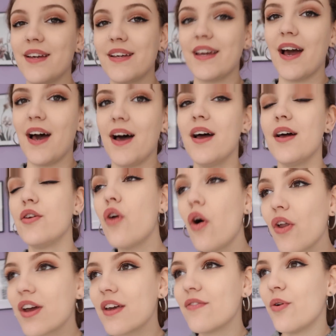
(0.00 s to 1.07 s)
yeah,
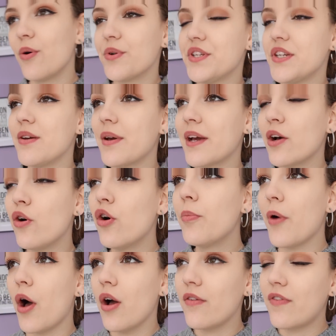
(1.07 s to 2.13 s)
not looking forward to doing it all,
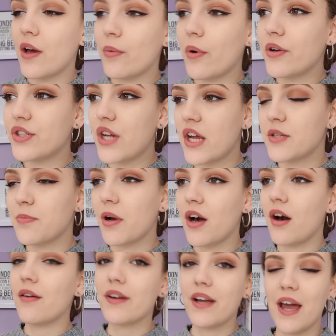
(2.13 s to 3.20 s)
but hopefully I won't change my
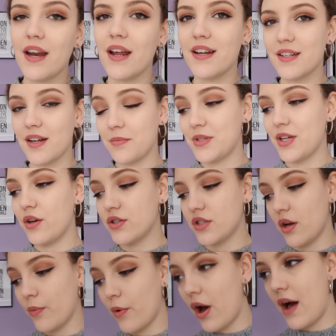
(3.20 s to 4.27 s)
car again anytime soon,
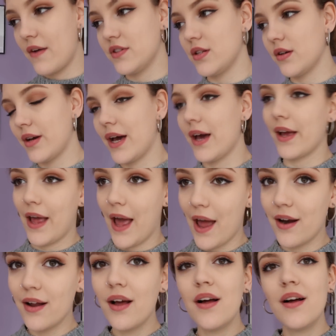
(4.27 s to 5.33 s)
so I won't have to do it
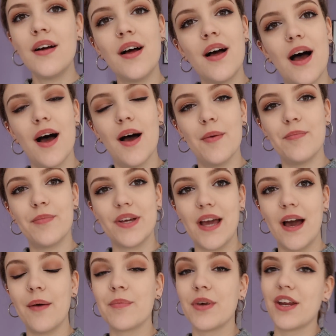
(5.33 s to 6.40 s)
again. But
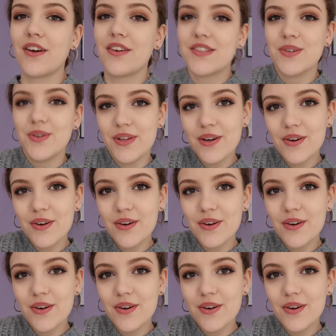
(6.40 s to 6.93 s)
yeah, I'm gonna go to school